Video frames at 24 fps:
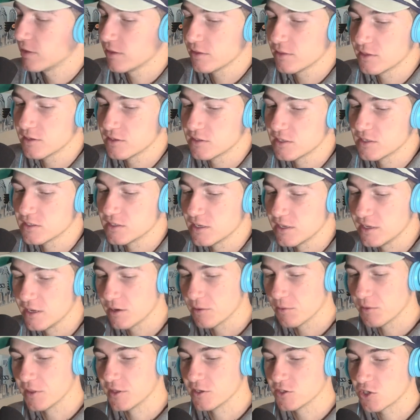this is a year
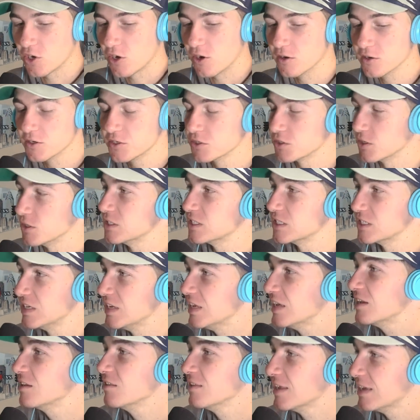where the Chargers are
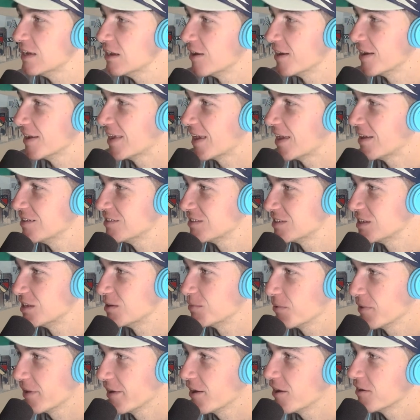sneakily going to get into the
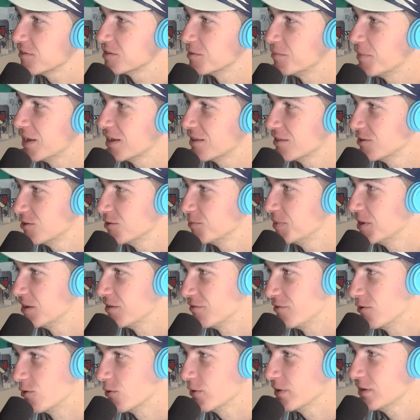playoffs and make a little bit
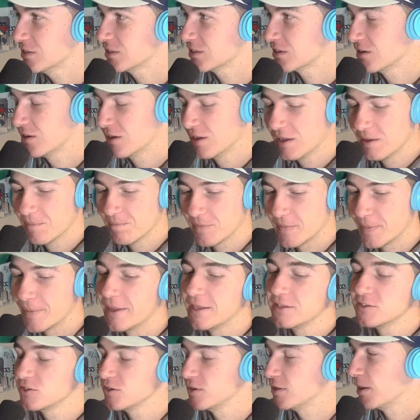of noise.
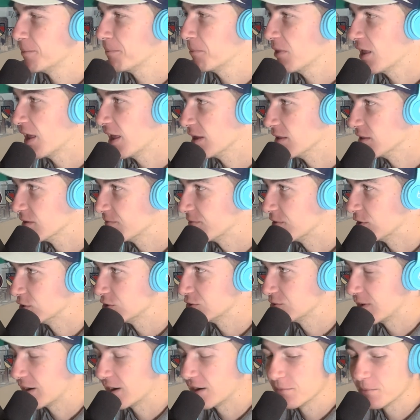Depends who they play in the
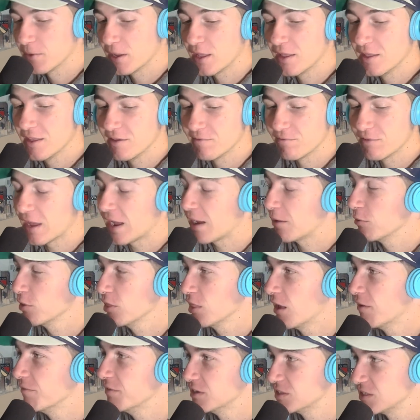first round, but I would
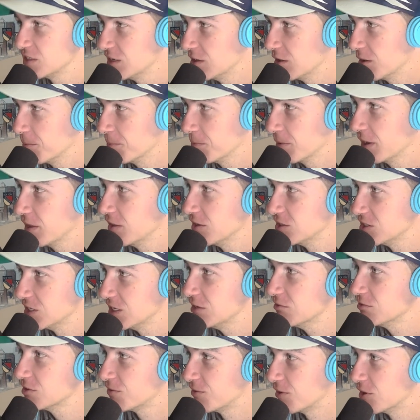love to see them play the
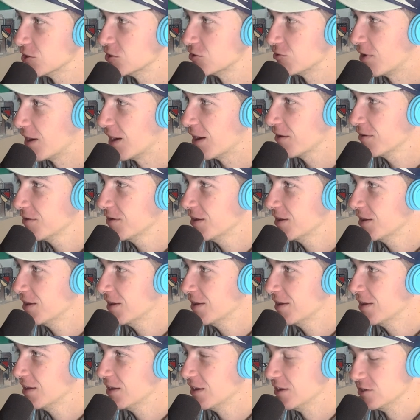Chiefs first round
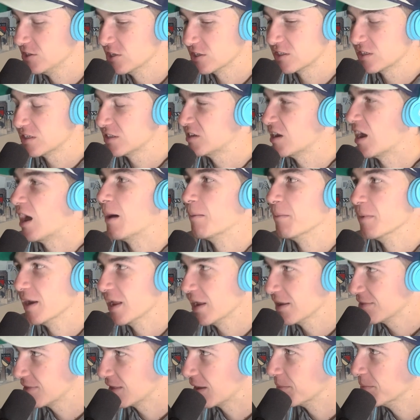and just
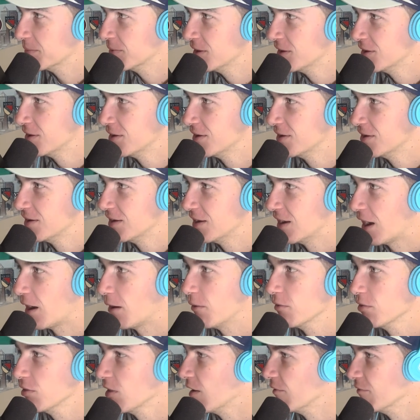dominate them. I
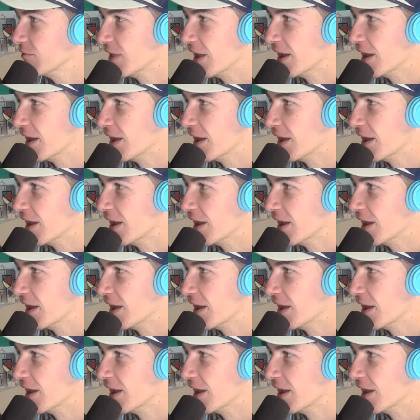would love that.